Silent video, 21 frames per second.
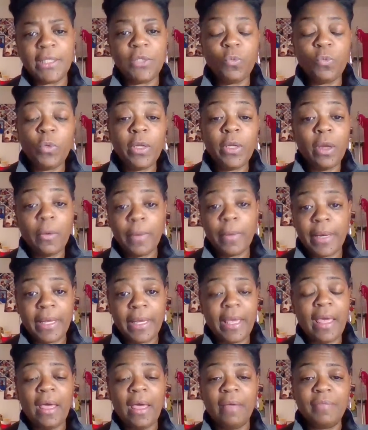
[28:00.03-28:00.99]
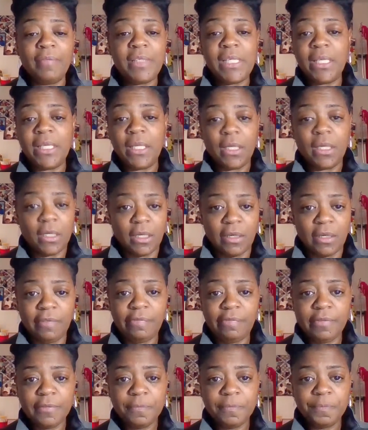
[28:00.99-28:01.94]
that we already have 10
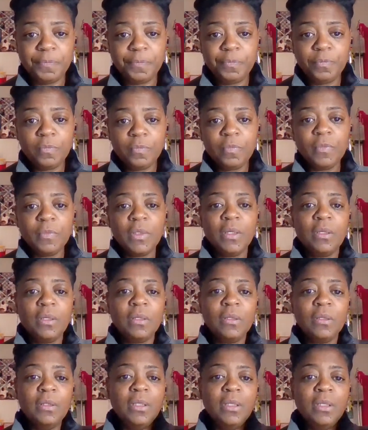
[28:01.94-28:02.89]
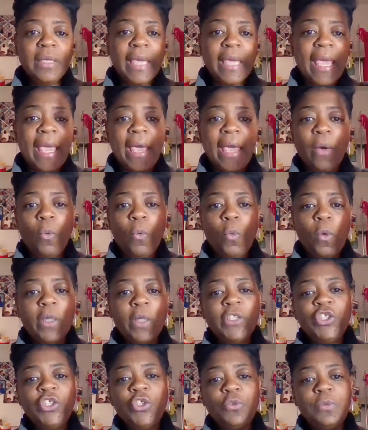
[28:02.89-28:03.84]
of. Look at
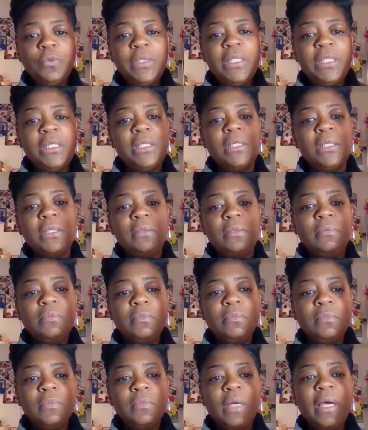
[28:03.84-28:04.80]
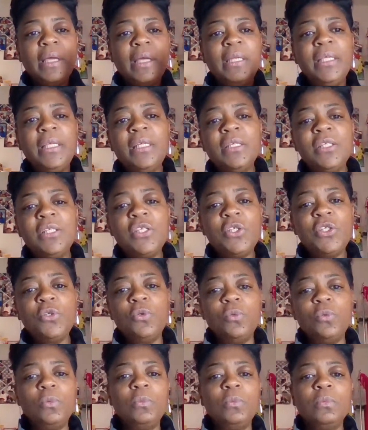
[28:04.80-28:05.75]
what you need. I need a
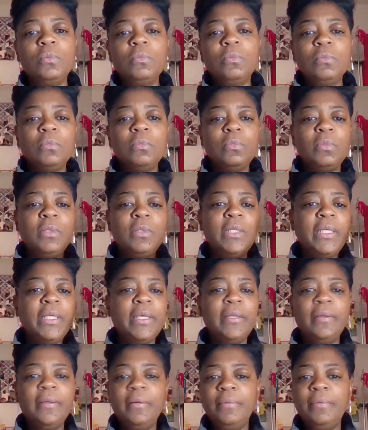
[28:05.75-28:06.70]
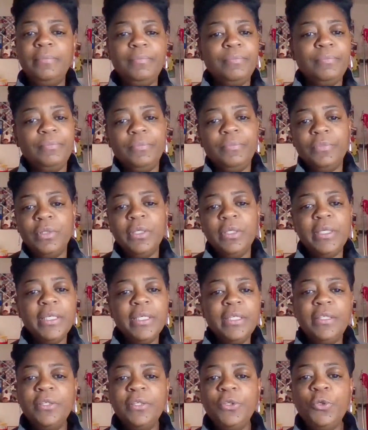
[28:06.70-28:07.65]
suit. Then look
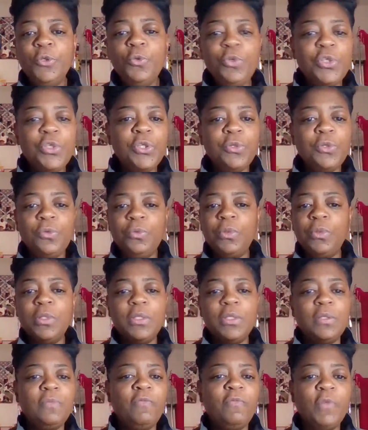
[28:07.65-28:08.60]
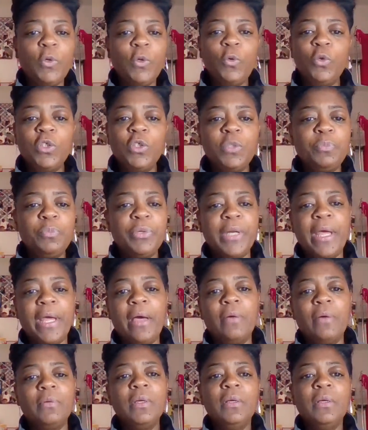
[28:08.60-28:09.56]
at the new suit that Vogue's put
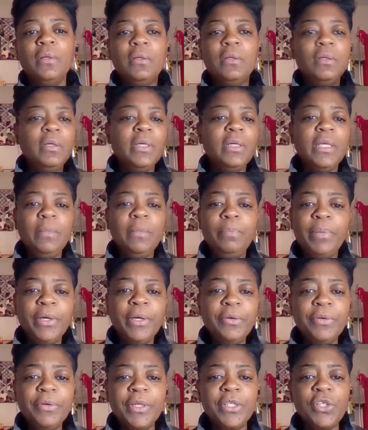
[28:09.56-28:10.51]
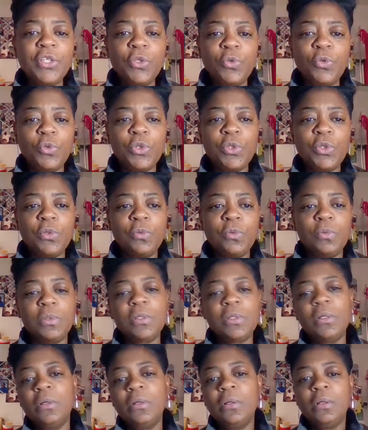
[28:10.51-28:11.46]
out. Look at Butterick's new
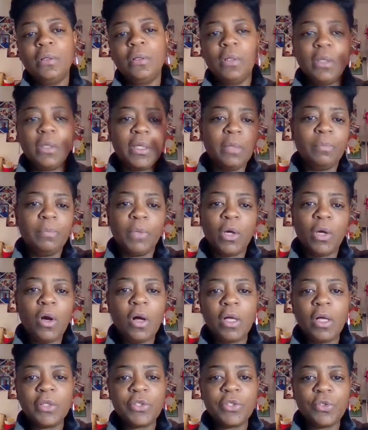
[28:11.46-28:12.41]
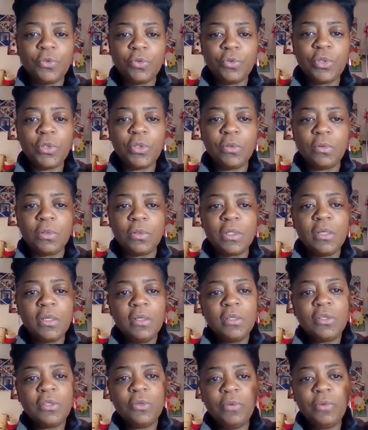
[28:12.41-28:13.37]
suits. Look at McCall's new suits.
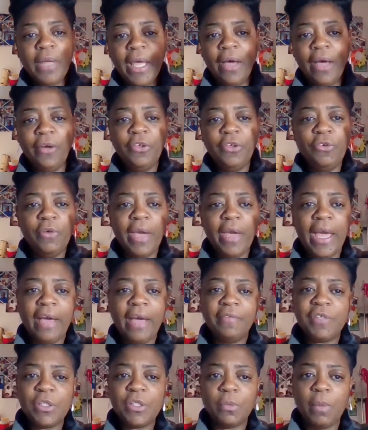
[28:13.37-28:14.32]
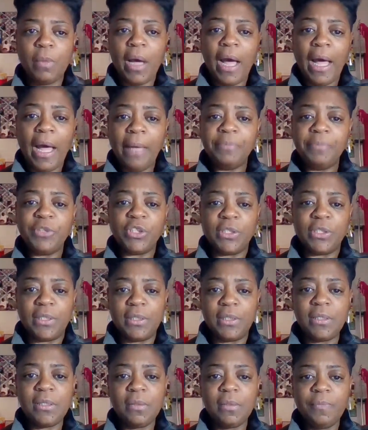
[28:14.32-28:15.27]
So now you have some
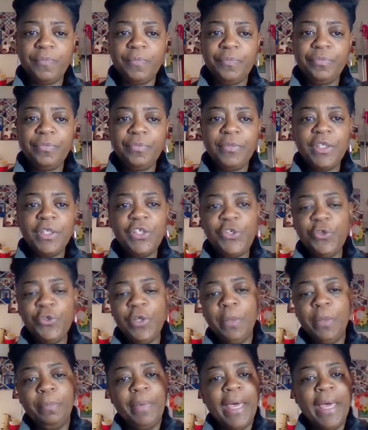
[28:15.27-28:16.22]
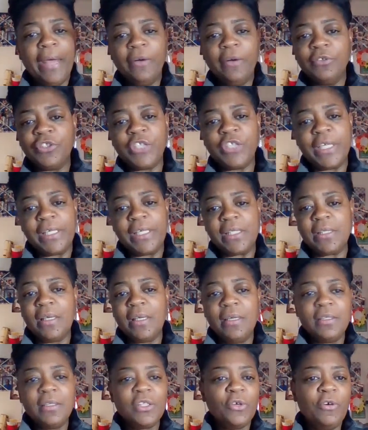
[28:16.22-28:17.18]
options that you can pattern chase.
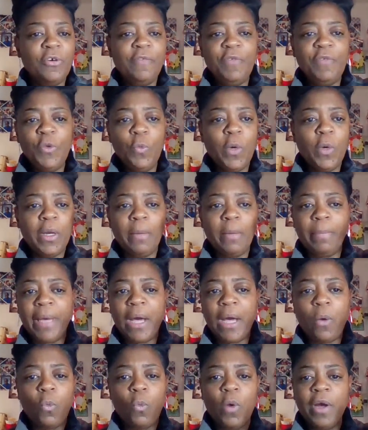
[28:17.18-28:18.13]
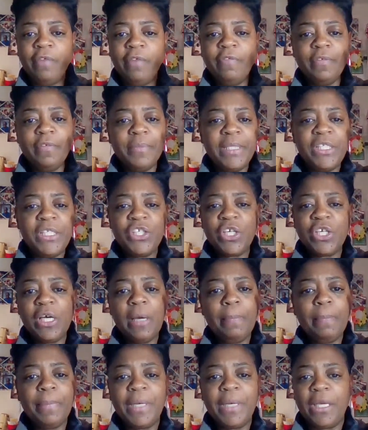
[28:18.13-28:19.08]
So if you want to buy one from each
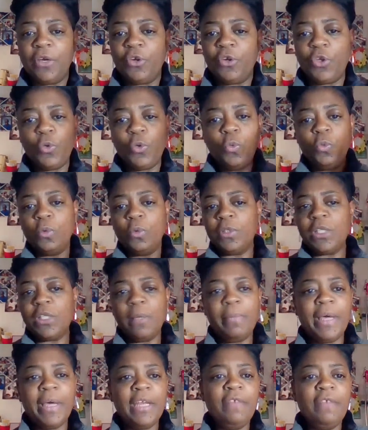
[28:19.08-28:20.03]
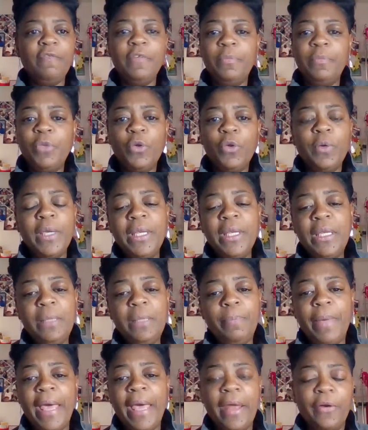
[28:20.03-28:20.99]
company, or somebody from your
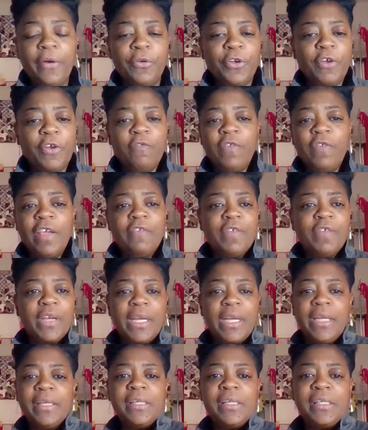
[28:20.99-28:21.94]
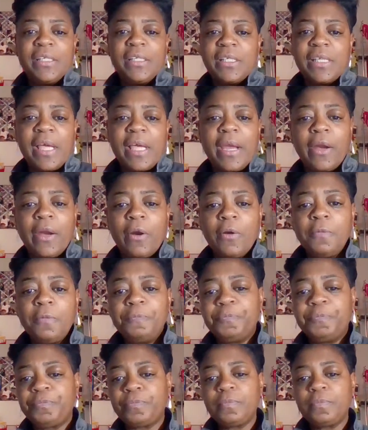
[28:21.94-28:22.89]
indie pattern, your favorite indie designer
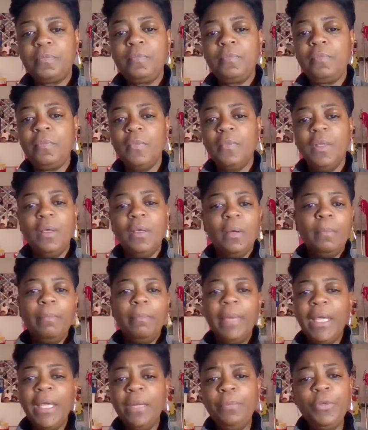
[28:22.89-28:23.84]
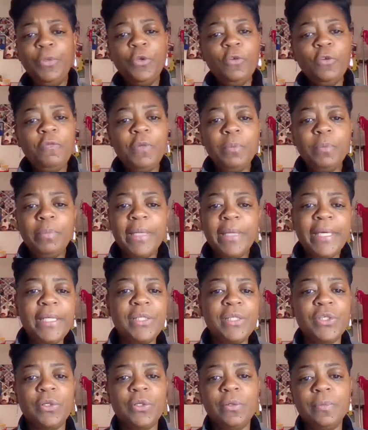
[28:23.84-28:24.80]
made a beautiful
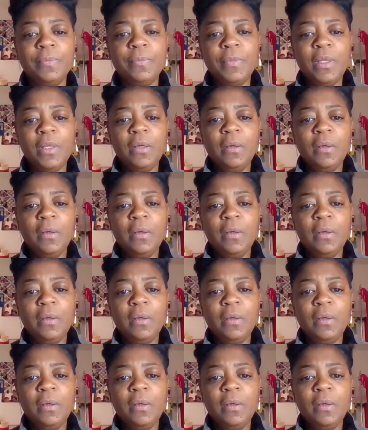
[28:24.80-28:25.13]
blazer,